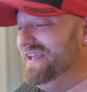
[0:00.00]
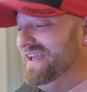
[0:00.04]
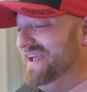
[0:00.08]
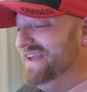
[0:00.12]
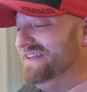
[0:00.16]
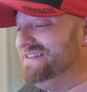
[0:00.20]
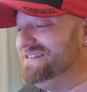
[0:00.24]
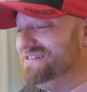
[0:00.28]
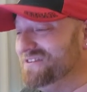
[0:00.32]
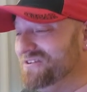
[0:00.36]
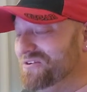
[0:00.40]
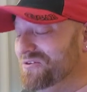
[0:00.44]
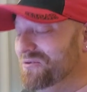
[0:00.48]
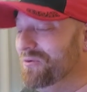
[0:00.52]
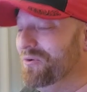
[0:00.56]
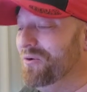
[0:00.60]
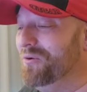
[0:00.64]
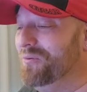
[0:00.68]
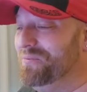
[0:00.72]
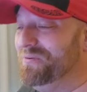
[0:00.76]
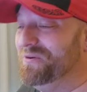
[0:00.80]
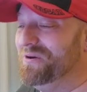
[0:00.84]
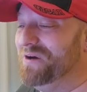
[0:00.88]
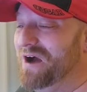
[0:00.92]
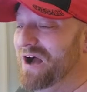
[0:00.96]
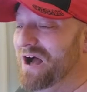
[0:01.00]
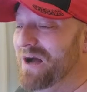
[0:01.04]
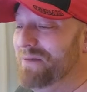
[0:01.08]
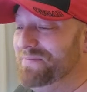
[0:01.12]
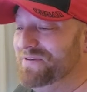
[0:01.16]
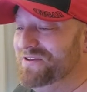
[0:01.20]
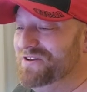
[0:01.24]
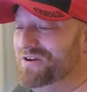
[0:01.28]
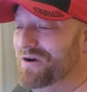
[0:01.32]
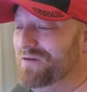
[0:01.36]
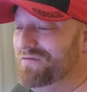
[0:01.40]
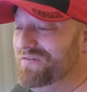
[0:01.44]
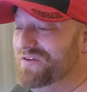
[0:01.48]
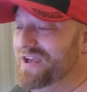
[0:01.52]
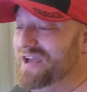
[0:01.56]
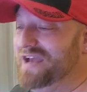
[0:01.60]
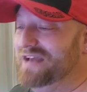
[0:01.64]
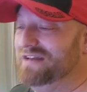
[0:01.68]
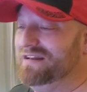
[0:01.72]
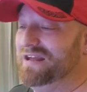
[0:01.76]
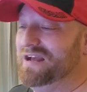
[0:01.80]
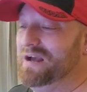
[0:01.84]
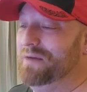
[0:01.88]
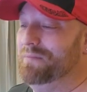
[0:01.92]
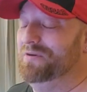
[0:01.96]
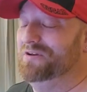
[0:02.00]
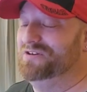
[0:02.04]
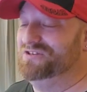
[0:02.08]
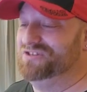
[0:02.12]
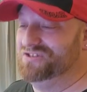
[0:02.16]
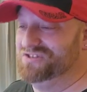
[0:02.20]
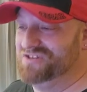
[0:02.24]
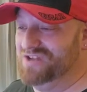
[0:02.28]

It's a cool prop, you know, if you had like a bunch